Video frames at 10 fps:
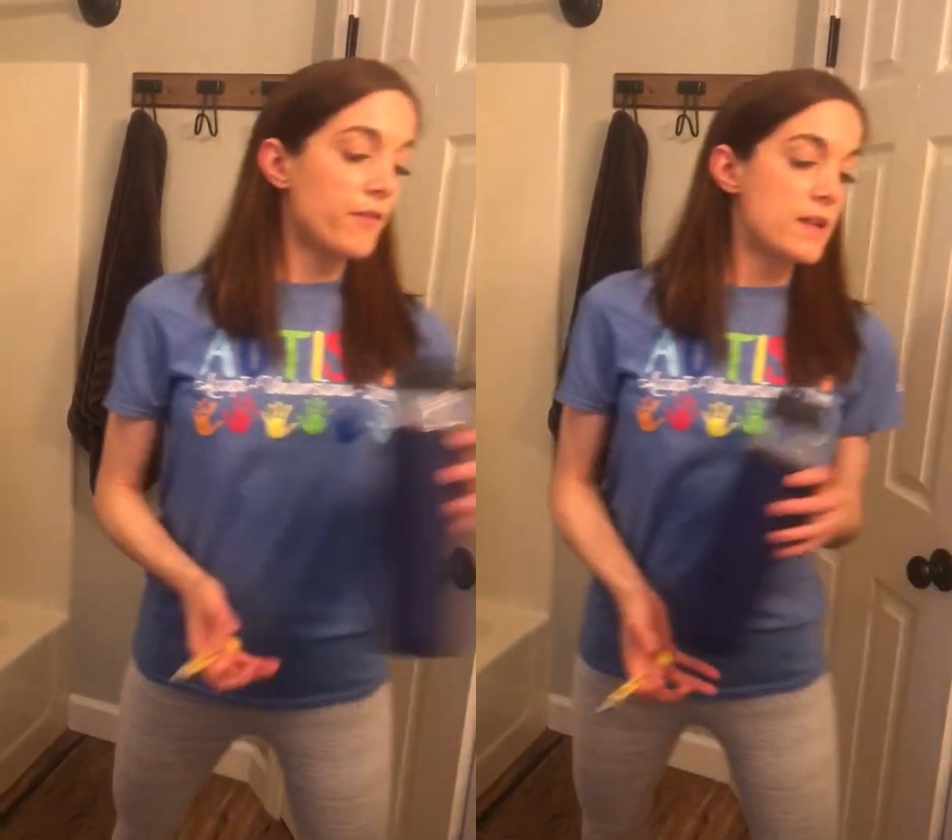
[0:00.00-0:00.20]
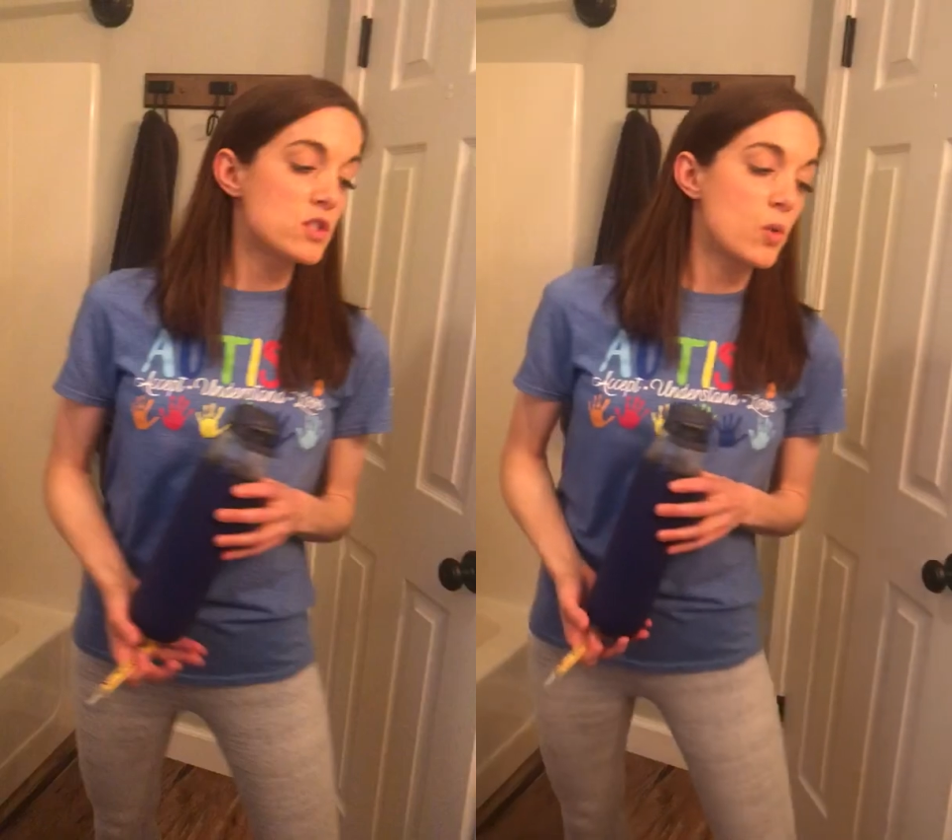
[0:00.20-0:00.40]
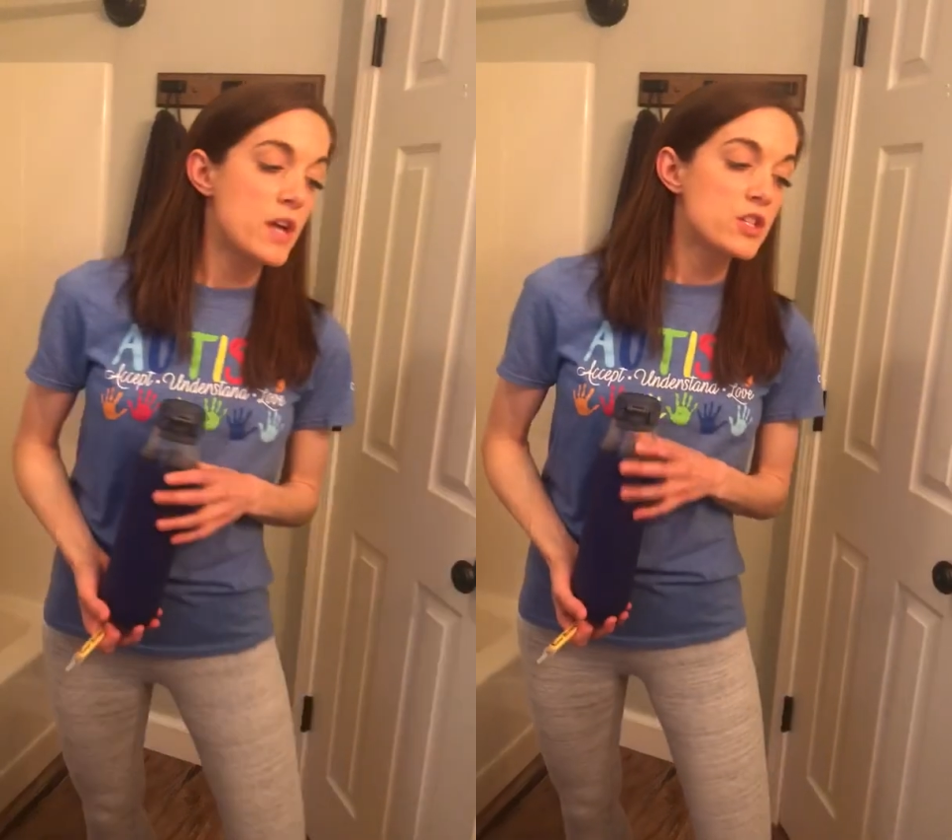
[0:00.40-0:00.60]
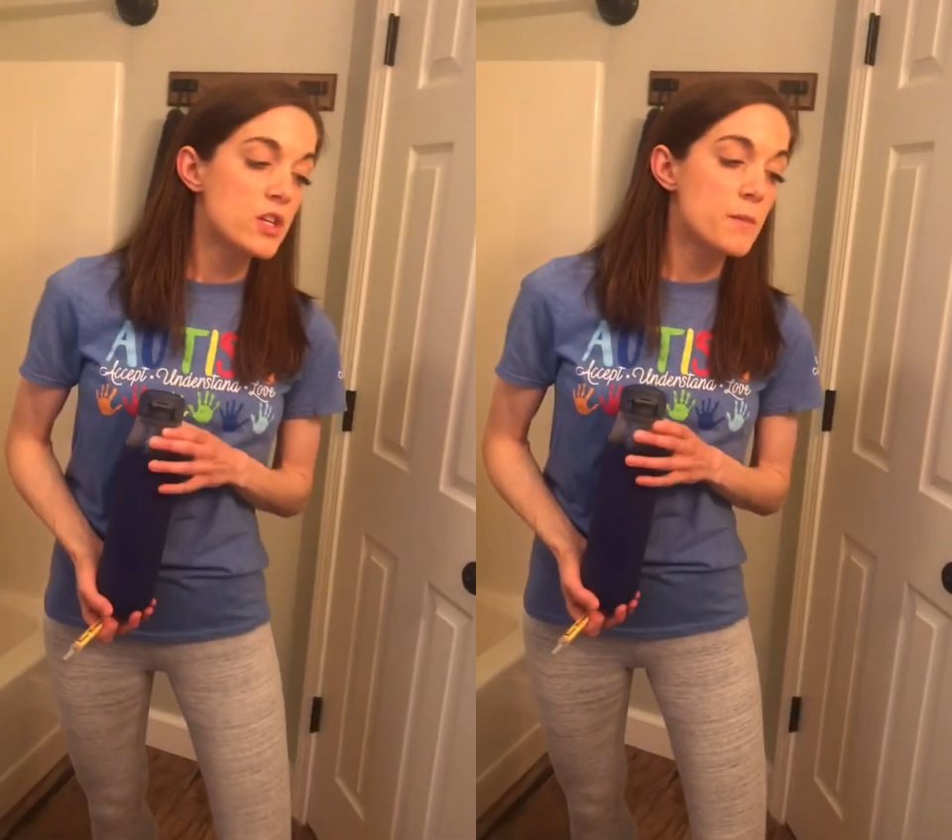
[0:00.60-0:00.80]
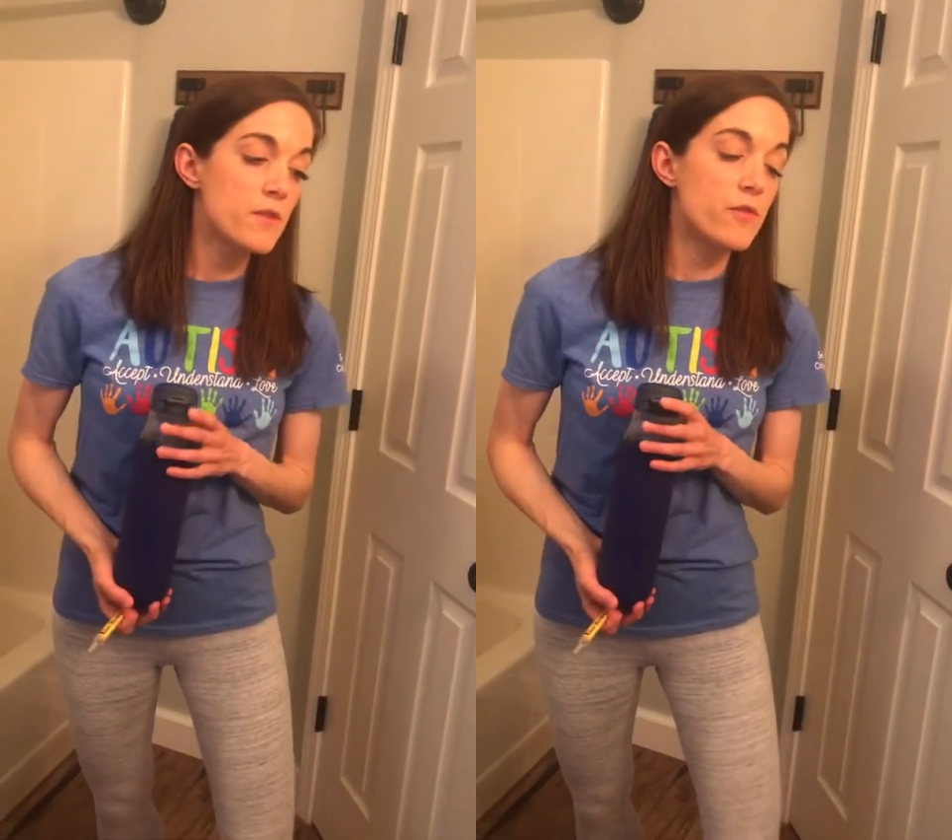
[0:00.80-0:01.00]
friends, question
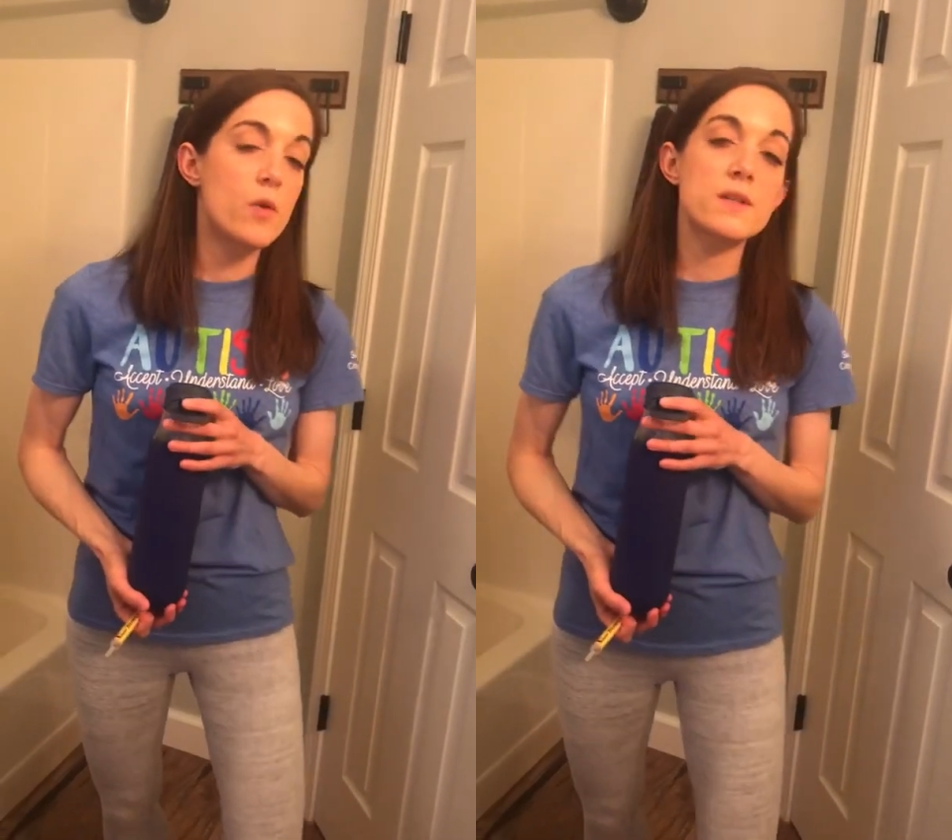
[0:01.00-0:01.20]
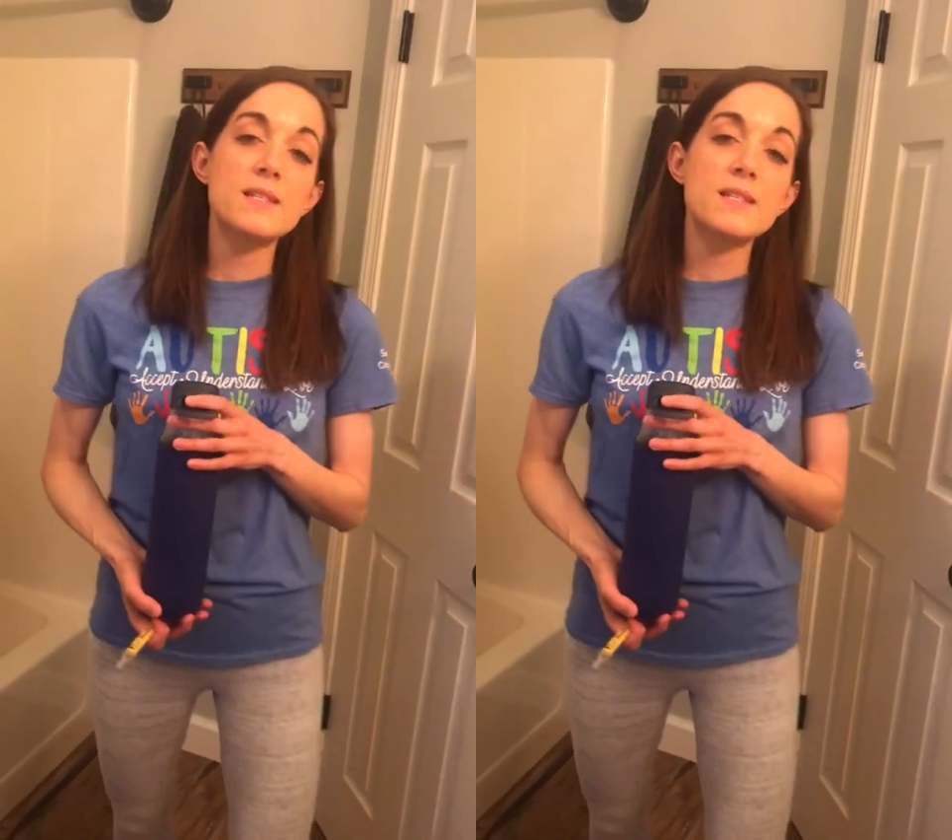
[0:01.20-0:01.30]
number 4